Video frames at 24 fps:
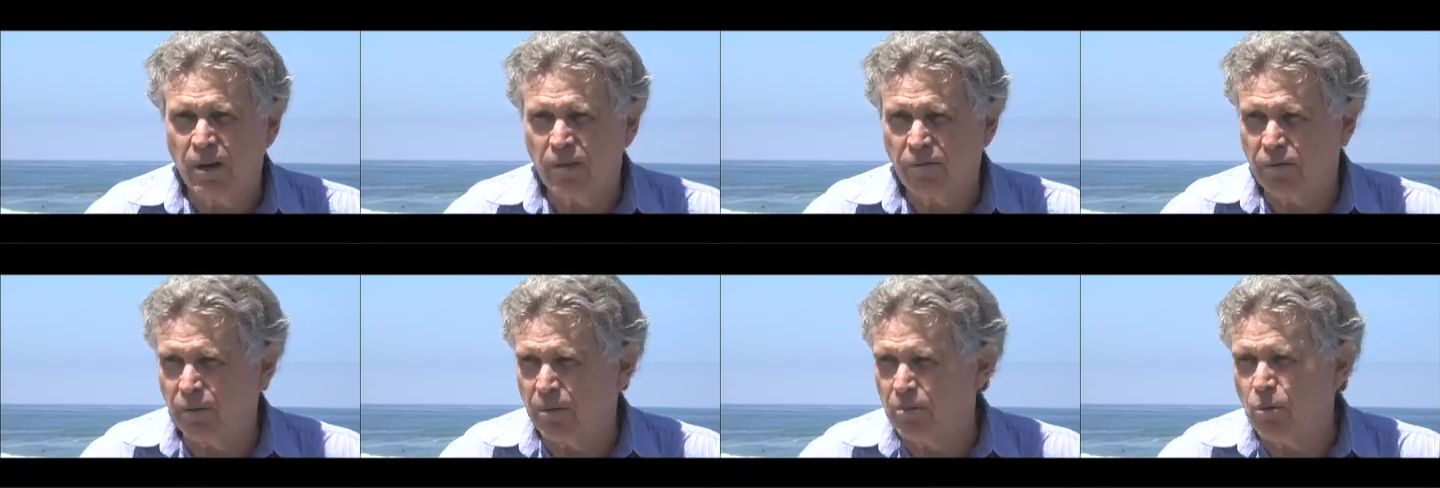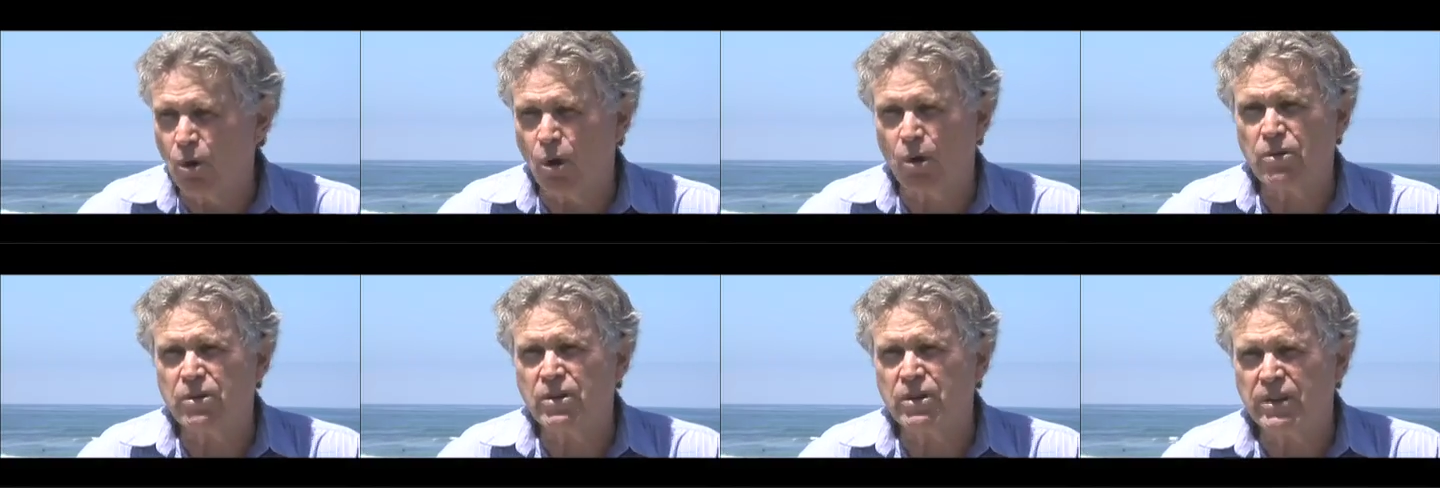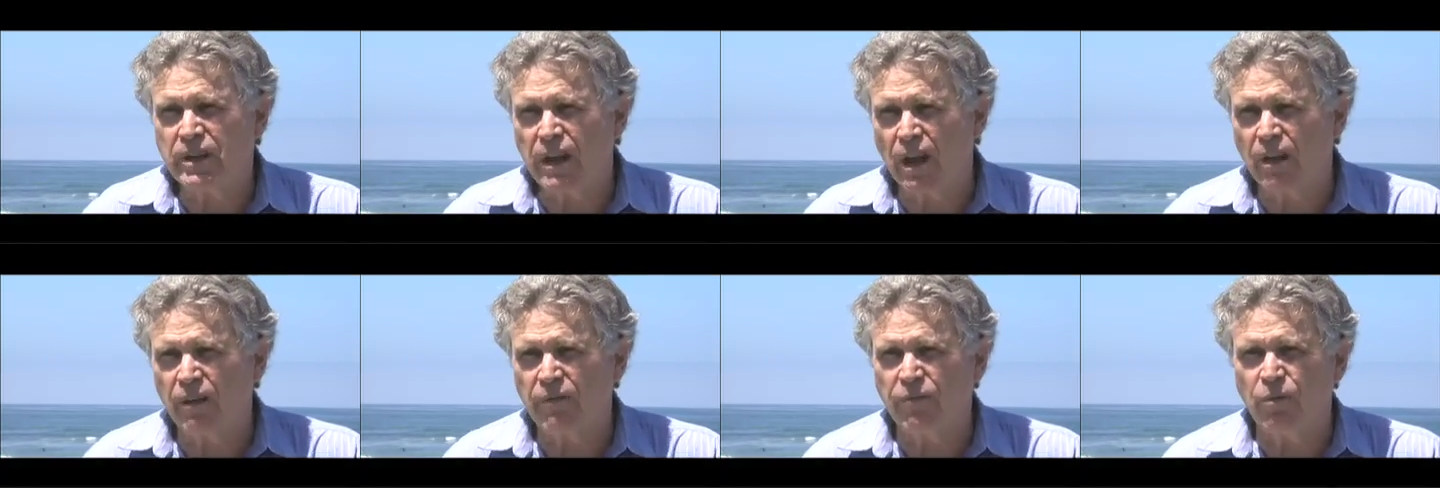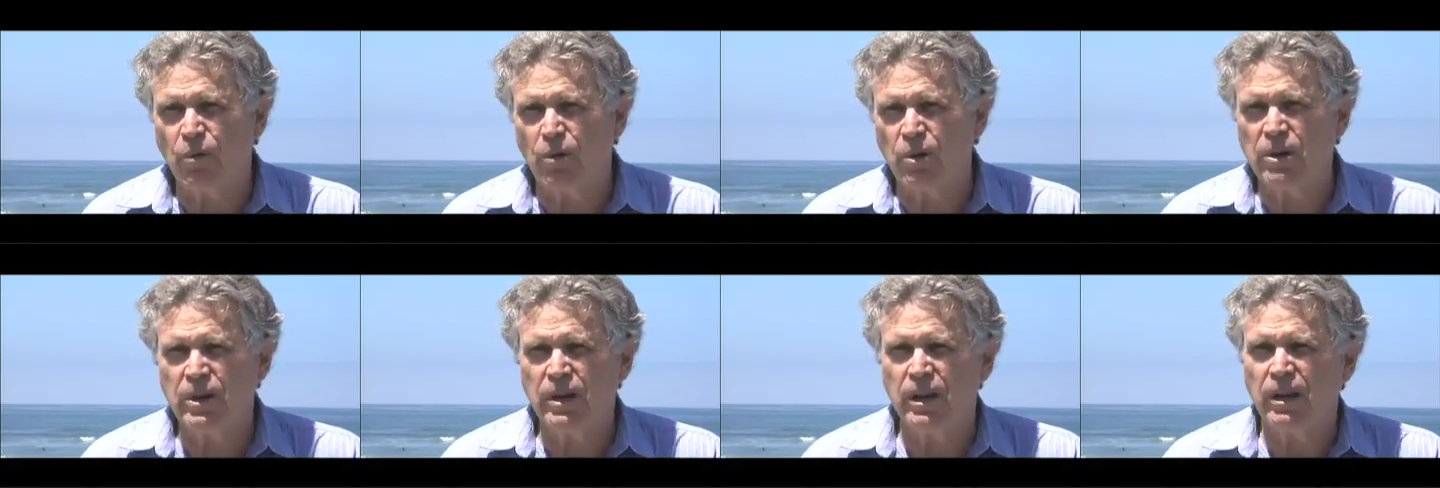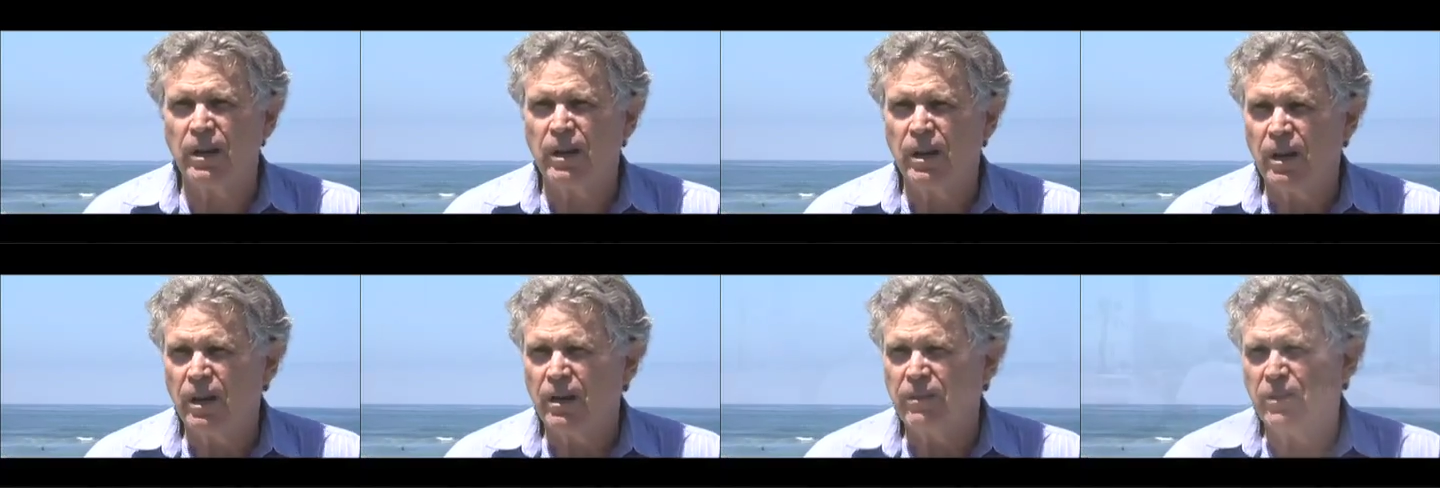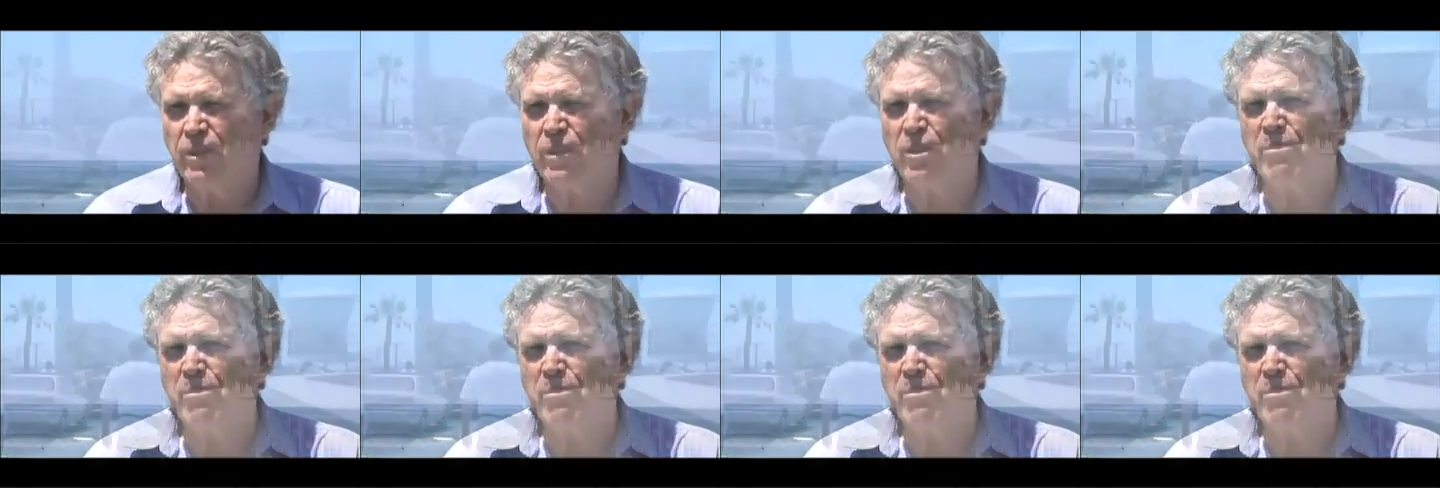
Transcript: from Northern California, then